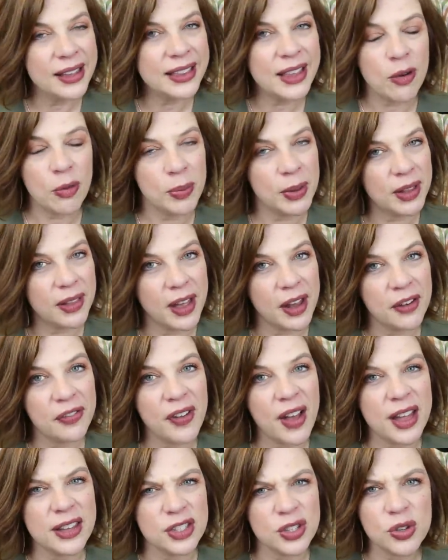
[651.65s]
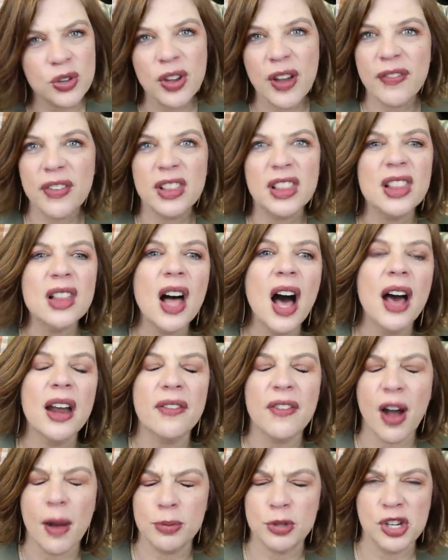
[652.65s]
I think that would be a lot of fun. So you have a
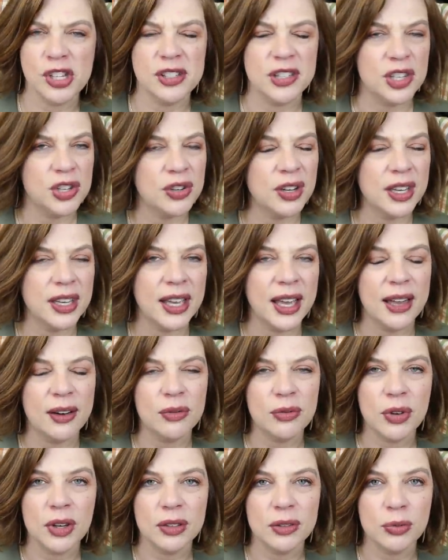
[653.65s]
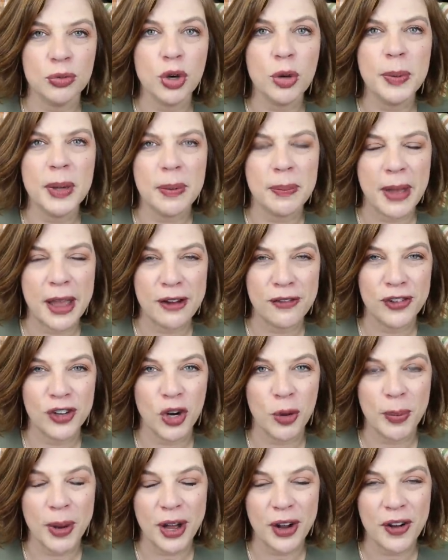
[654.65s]
lot of options that you can get, real, real big bang
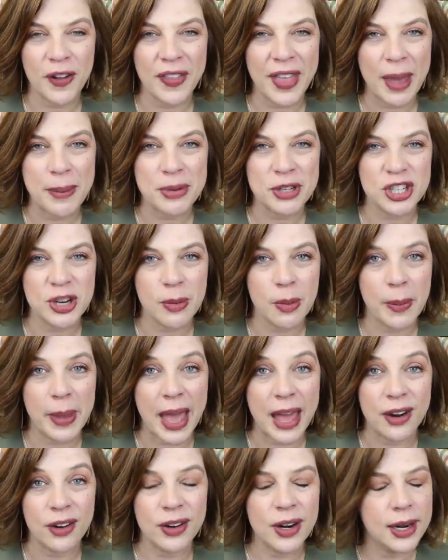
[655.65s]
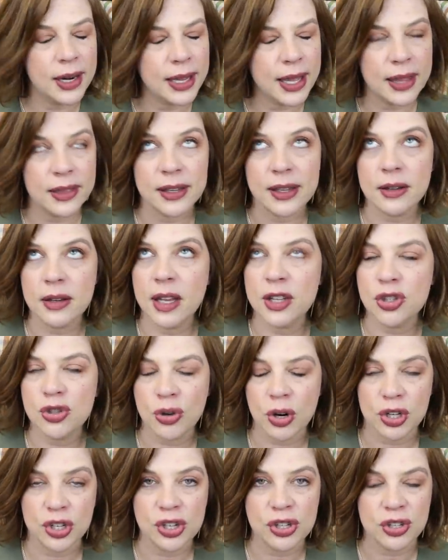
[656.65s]
for your buck on that pajama pattern, and again, the
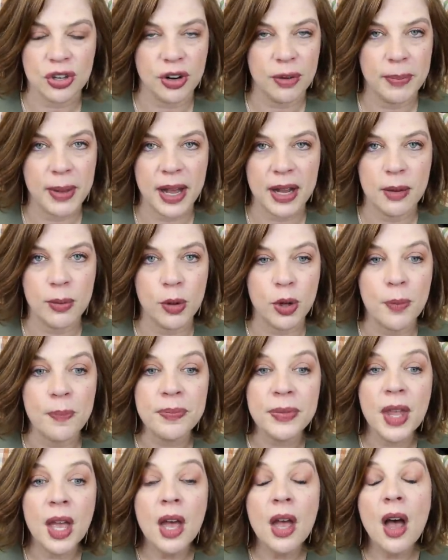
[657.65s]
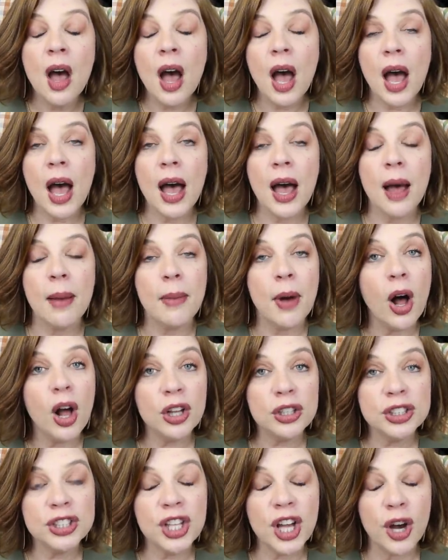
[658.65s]
instructions are impeccable. Um,
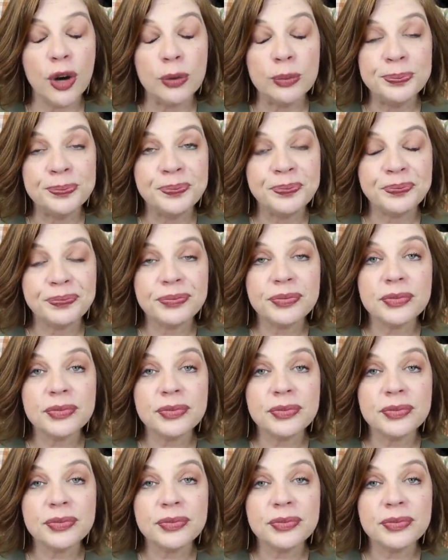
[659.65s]
also,